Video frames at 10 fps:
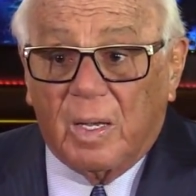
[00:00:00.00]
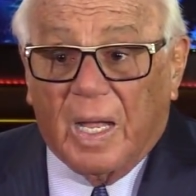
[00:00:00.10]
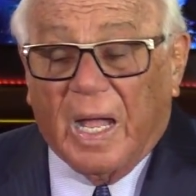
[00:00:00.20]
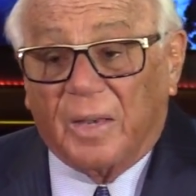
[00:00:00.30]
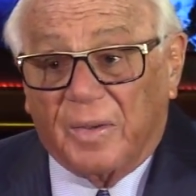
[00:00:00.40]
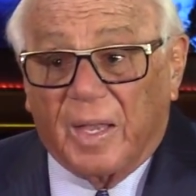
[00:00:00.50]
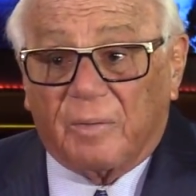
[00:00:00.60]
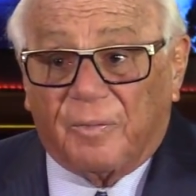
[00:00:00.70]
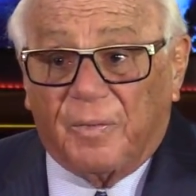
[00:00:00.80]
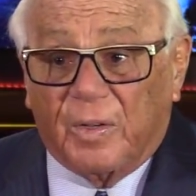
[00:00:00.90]
on that
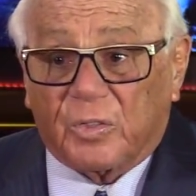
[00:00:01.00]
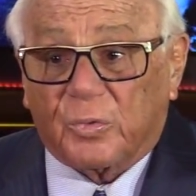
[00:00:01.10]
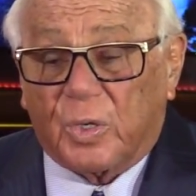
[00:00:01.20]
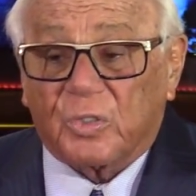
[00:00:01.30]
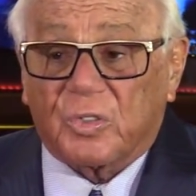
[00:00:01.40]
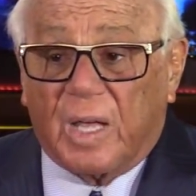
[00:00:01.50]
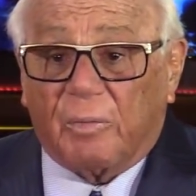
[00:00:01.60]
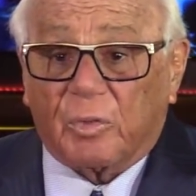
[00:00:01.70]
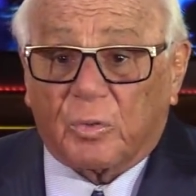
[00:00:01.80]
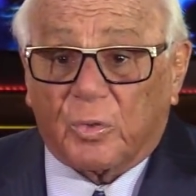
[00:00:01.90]
fence, Russ
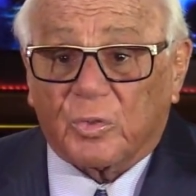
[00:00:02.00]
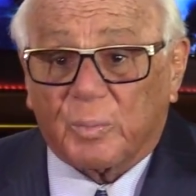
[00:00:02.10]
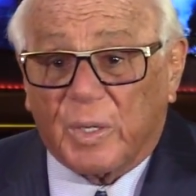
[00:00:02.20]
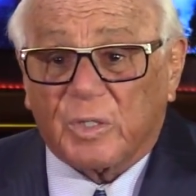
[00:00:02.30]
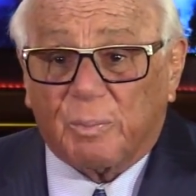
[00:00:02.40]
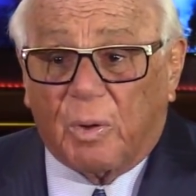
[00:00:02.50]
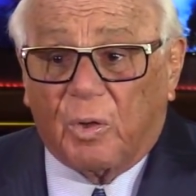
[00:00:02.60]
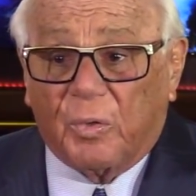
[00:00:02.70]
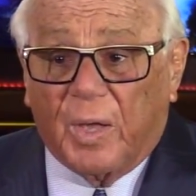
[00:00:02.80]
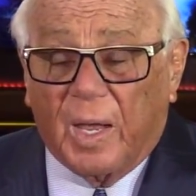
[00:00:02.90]
Salvatore's baseball
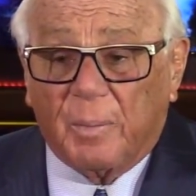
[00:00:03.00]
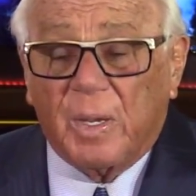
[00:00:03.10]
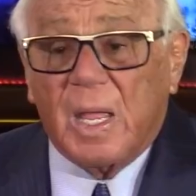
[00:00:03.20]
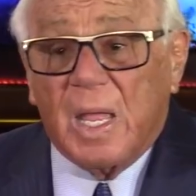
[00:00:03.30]
diamond,